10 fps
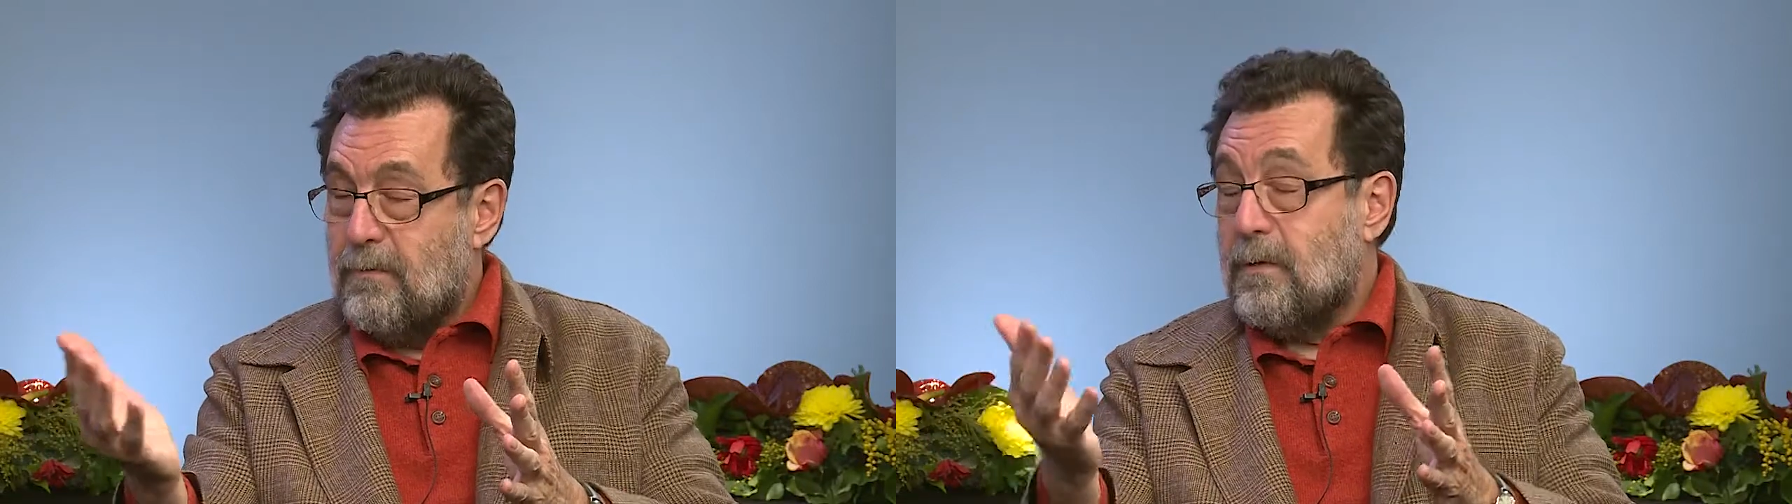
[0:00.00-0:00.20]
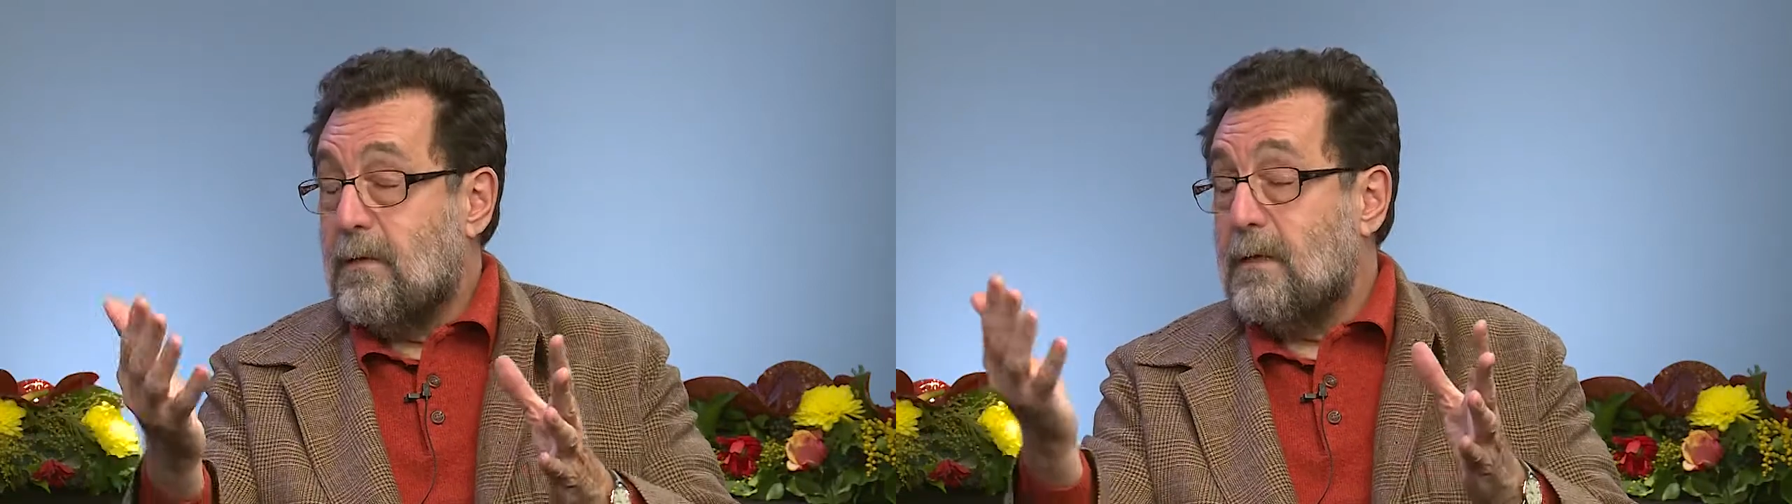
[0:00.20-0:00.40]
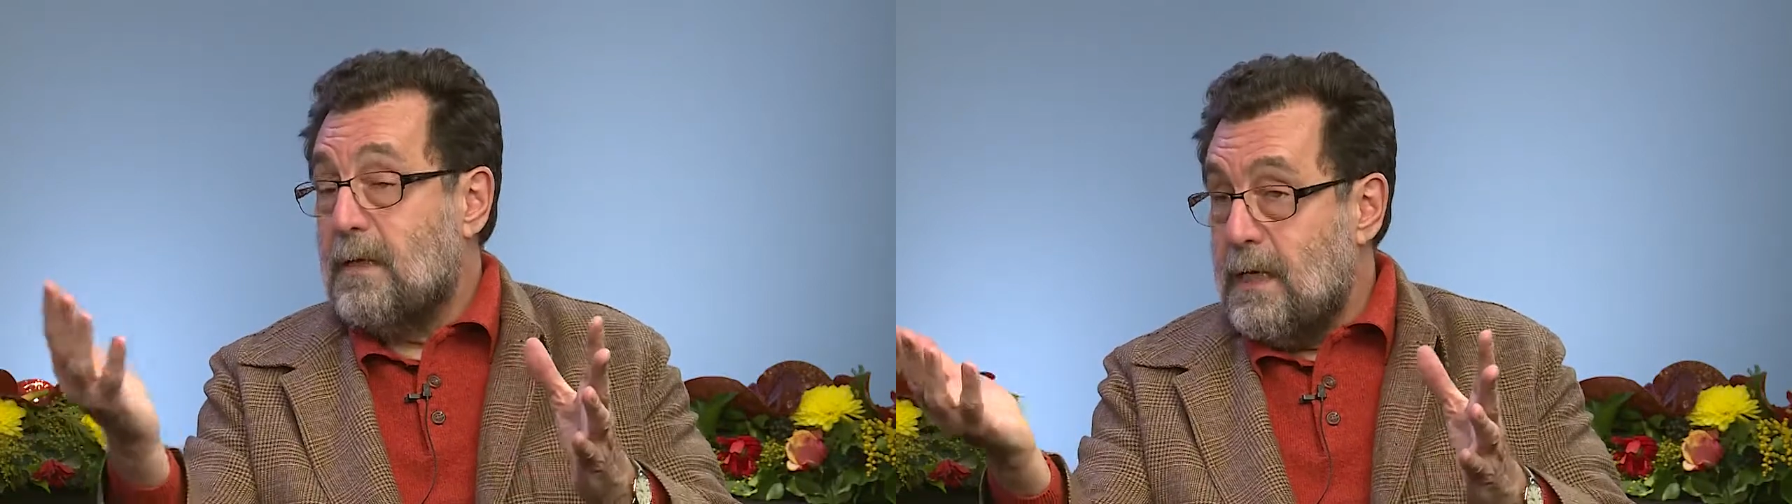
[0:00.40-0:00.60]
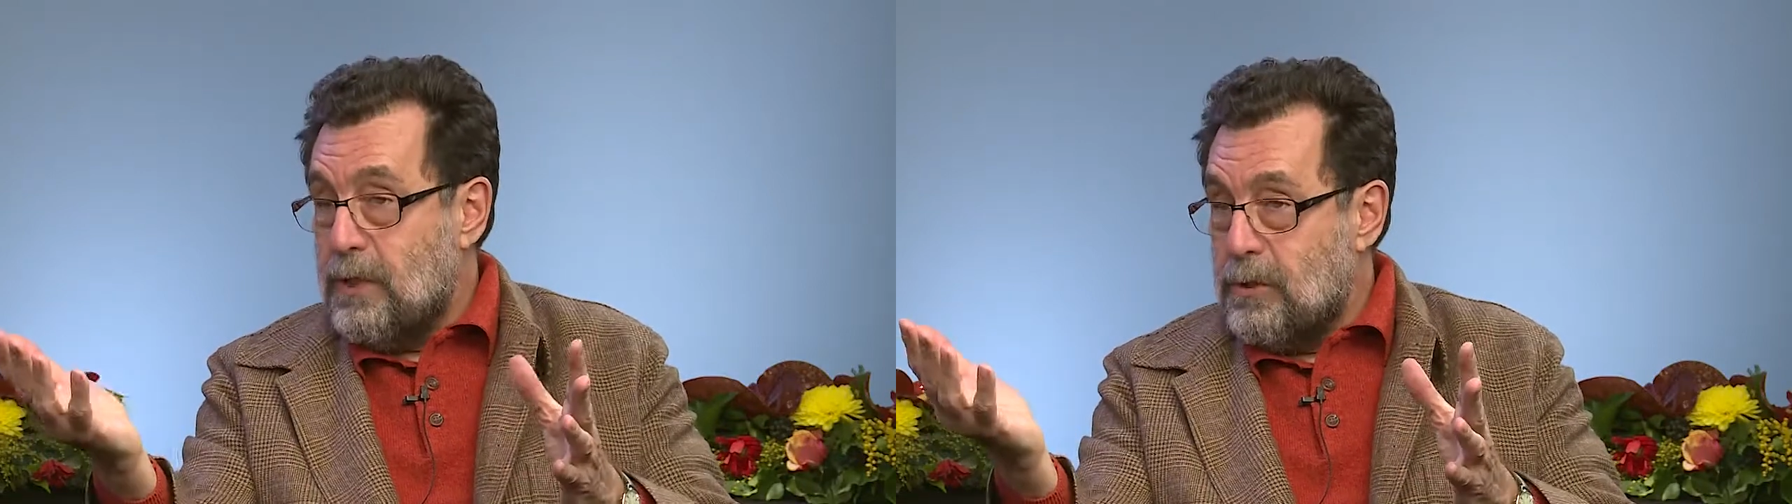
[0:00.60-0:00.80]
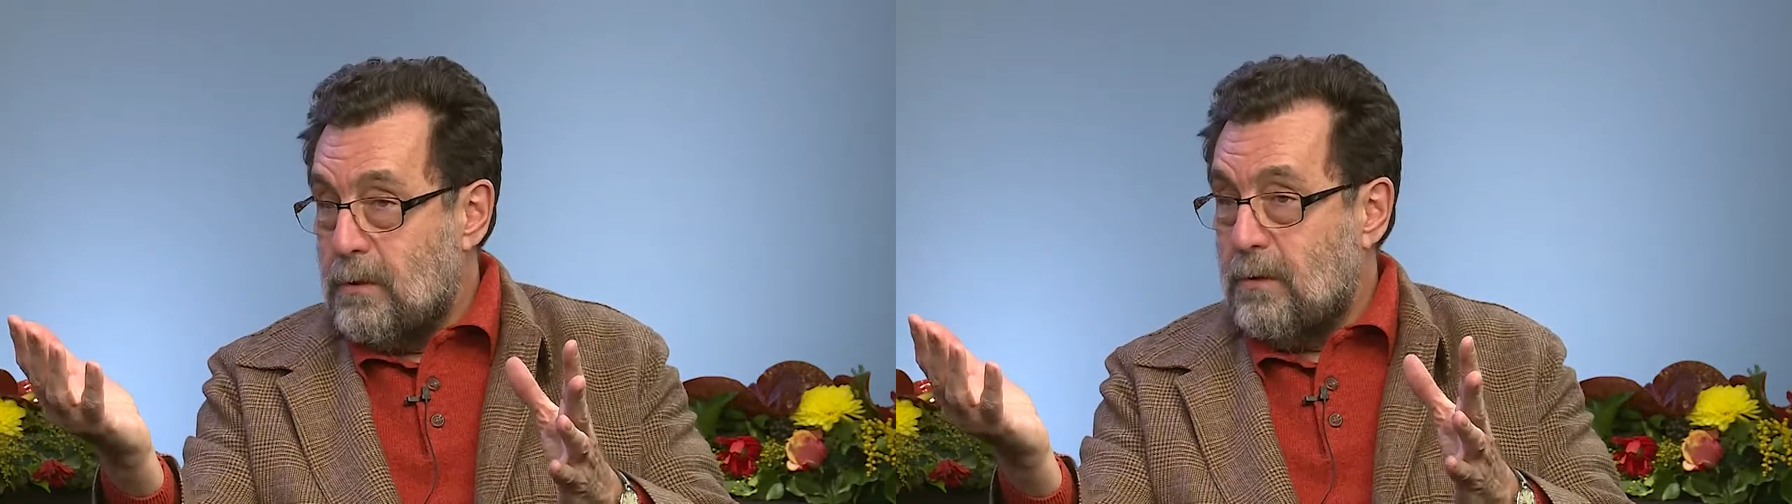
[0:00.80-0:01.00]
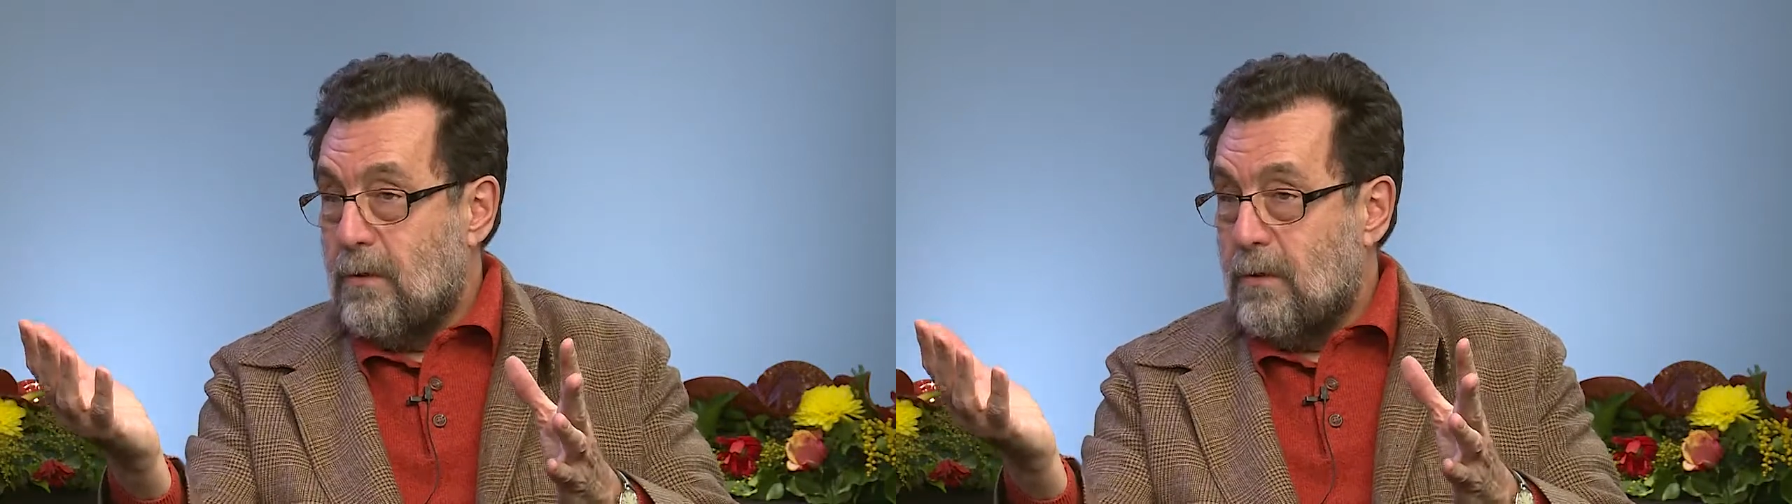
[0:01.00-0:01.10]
have the temptation